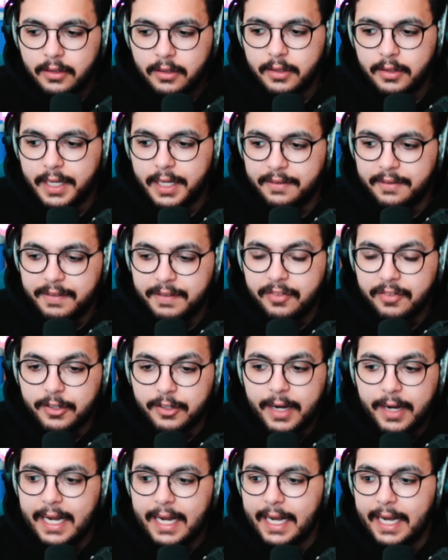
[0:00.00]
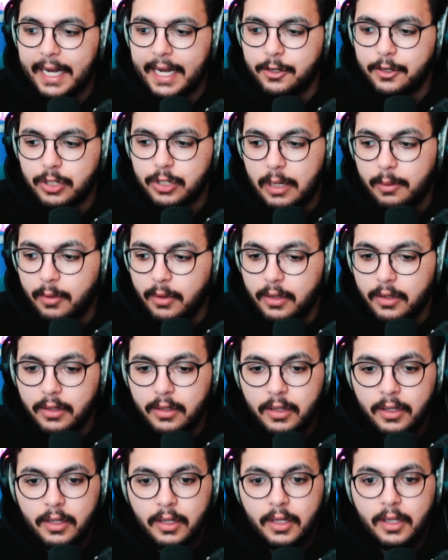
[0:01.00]
Like fifth grade, I got in trouble
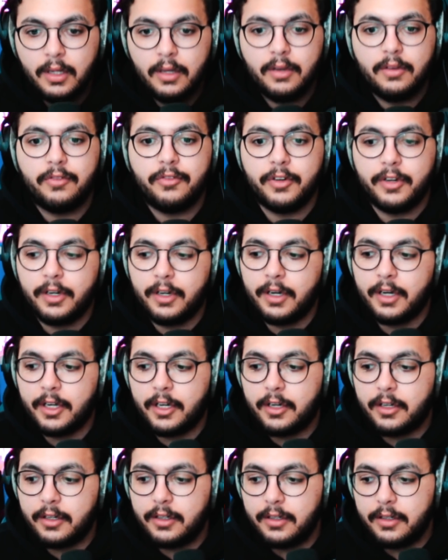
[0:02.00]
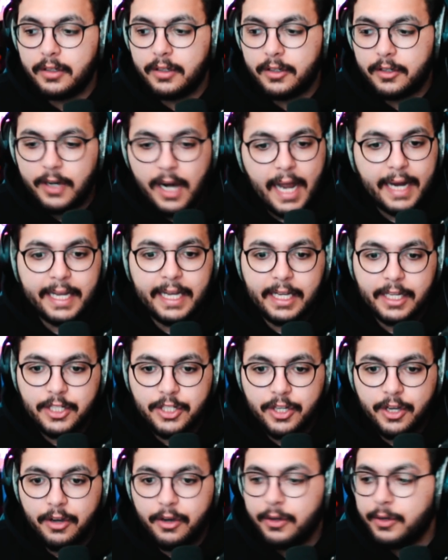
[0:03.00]
for cracking a
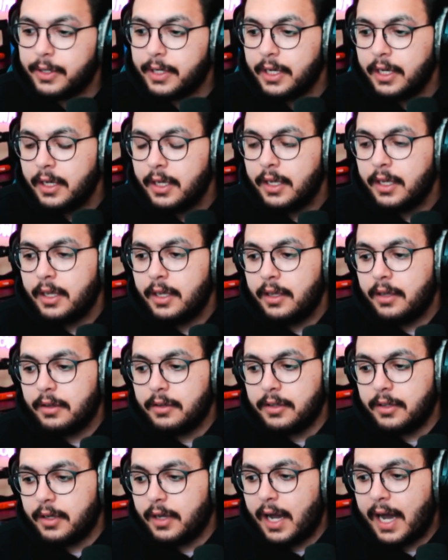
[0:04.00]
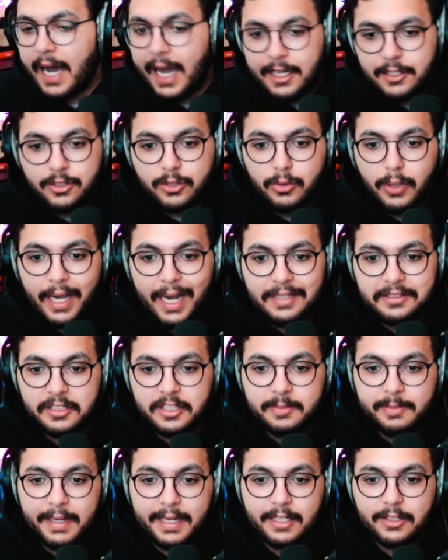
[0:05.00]
joke. High school, I got
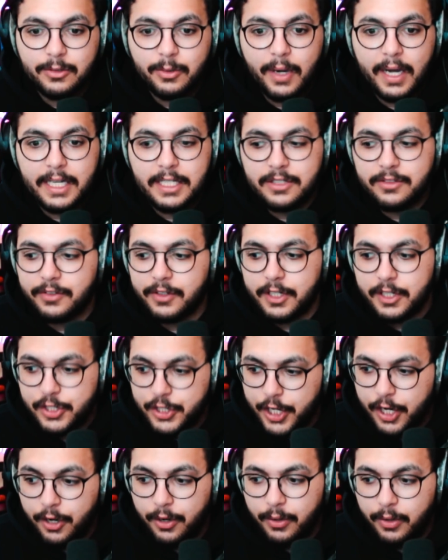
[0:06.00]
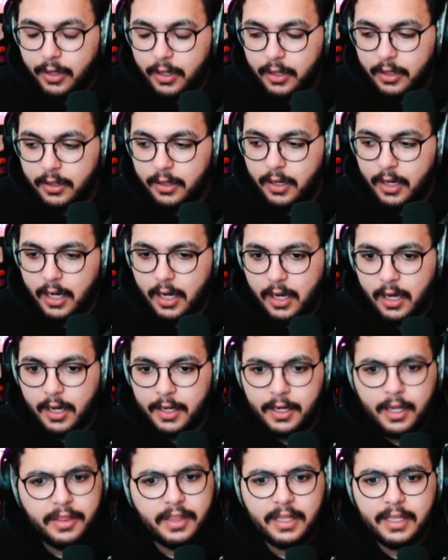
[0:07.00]
suspended twice for a joke.
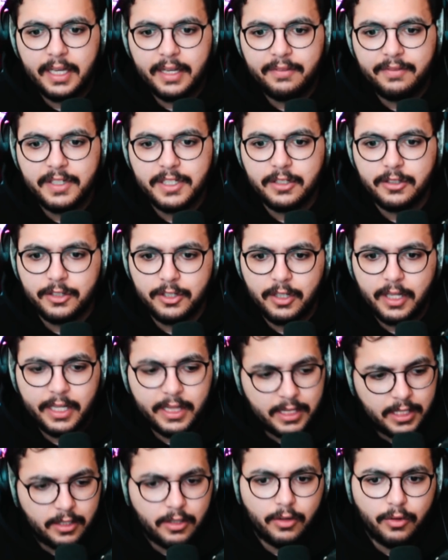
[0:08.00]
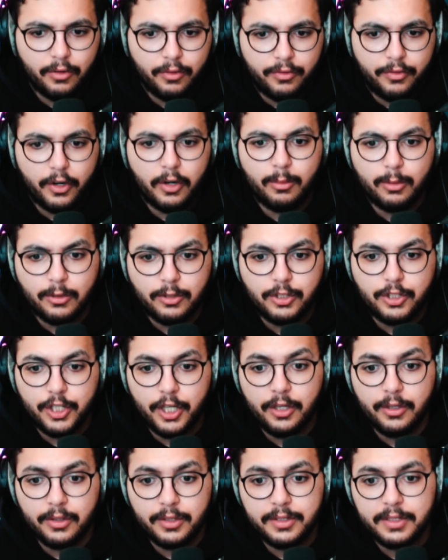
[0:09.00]
Nothing like physical joke, like literal verbal
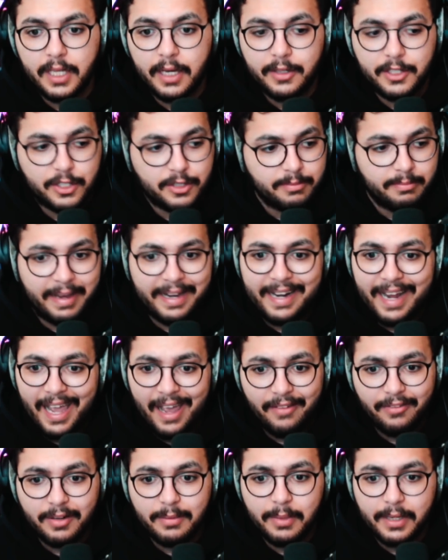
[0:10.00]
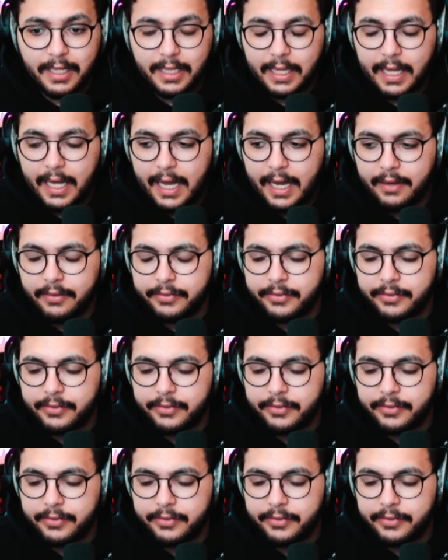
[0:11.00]
jokes that just made everybody laugh.